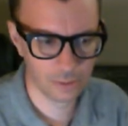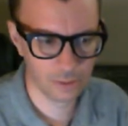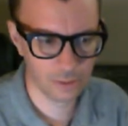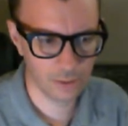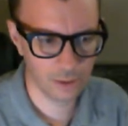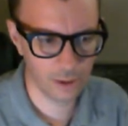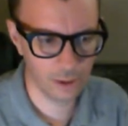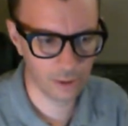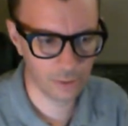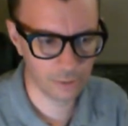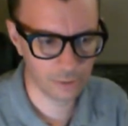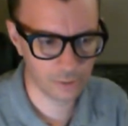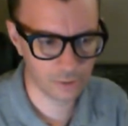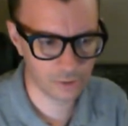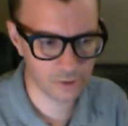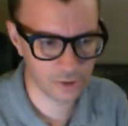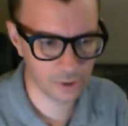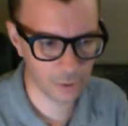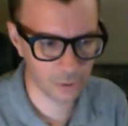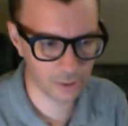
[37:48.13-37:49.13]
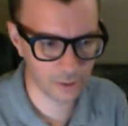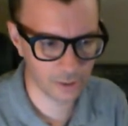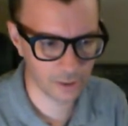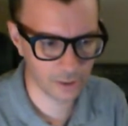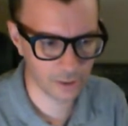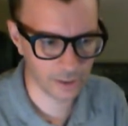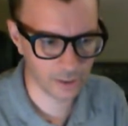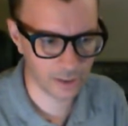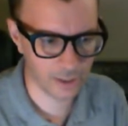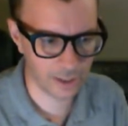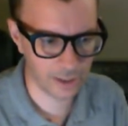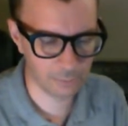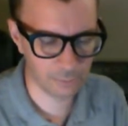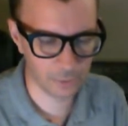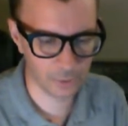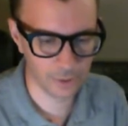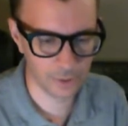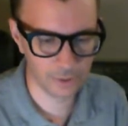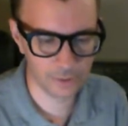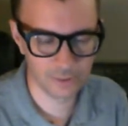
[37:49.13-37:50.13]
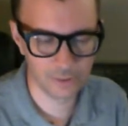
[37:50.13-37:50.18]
Oh, there's totally like an ad playing.